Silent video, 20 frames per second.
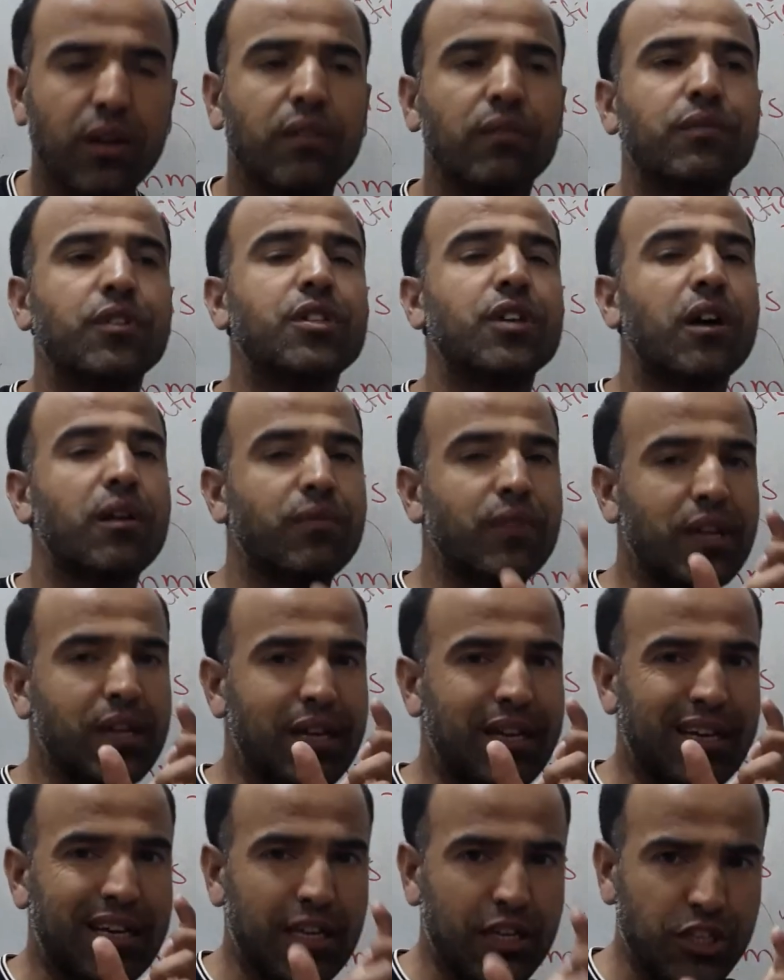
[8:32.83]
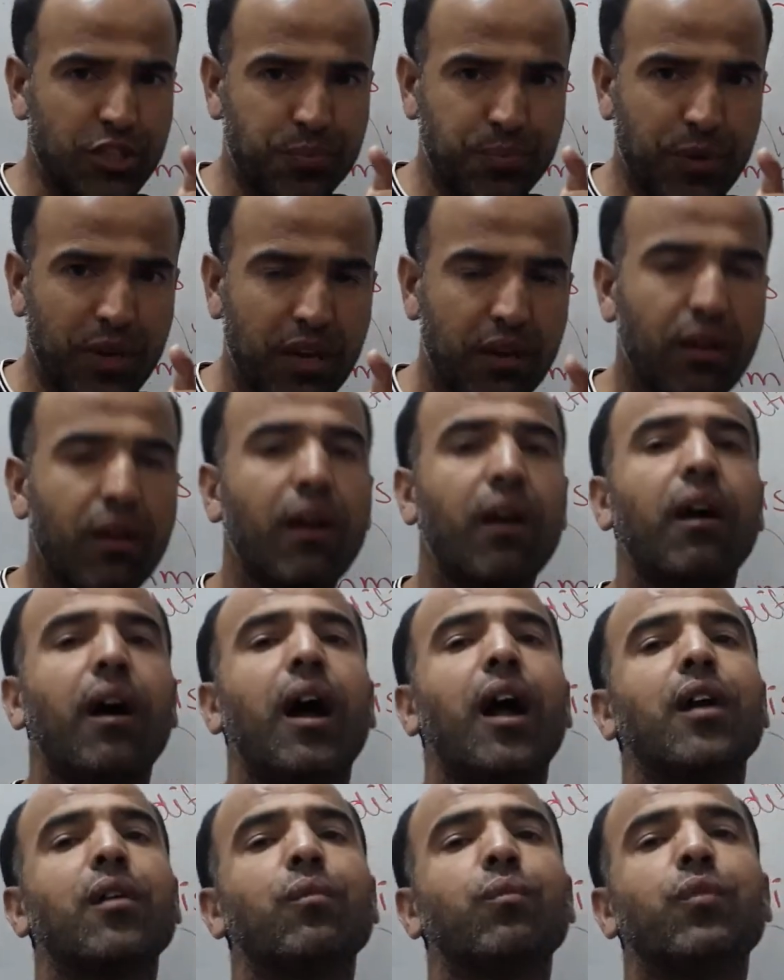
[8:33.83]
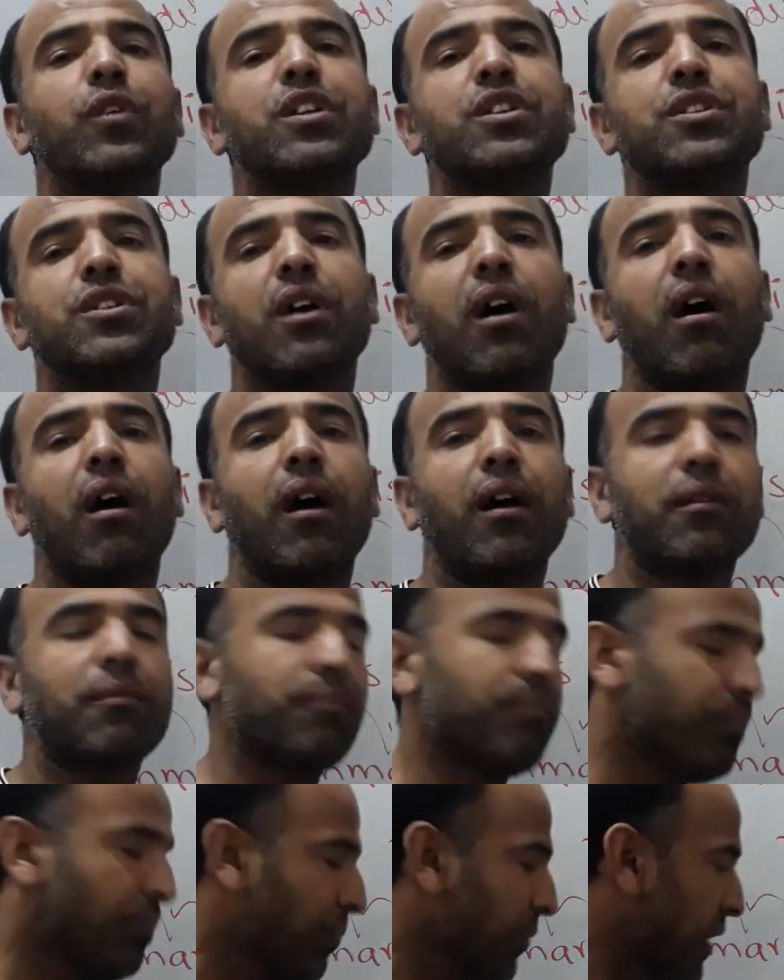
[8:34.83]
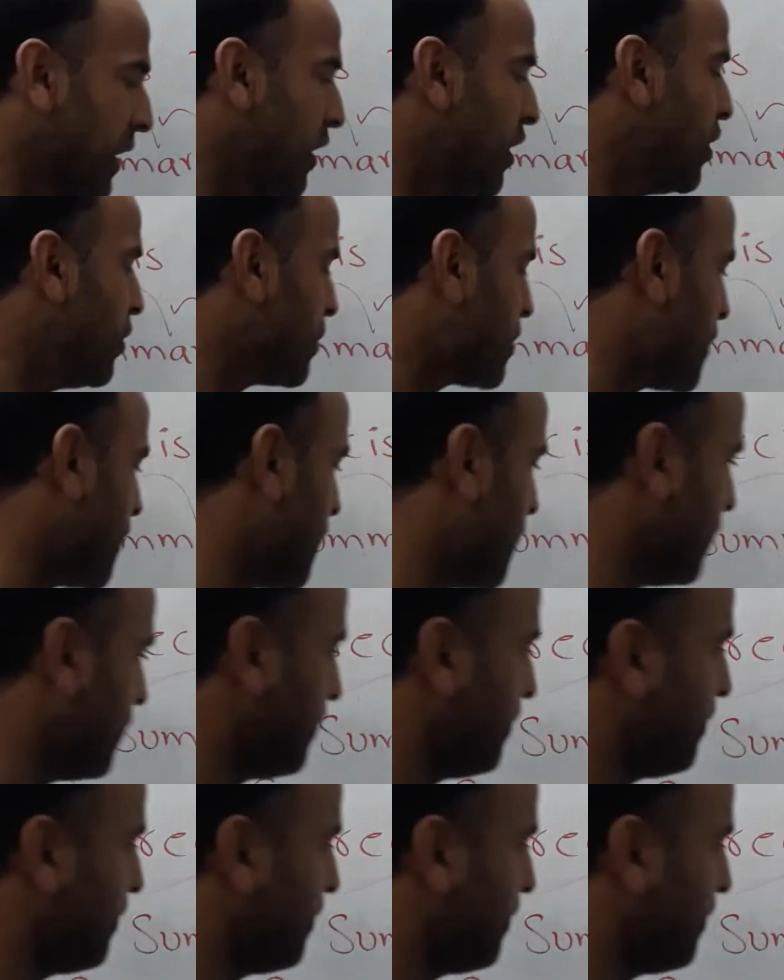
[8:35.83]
which are very crispy, and which are lucid.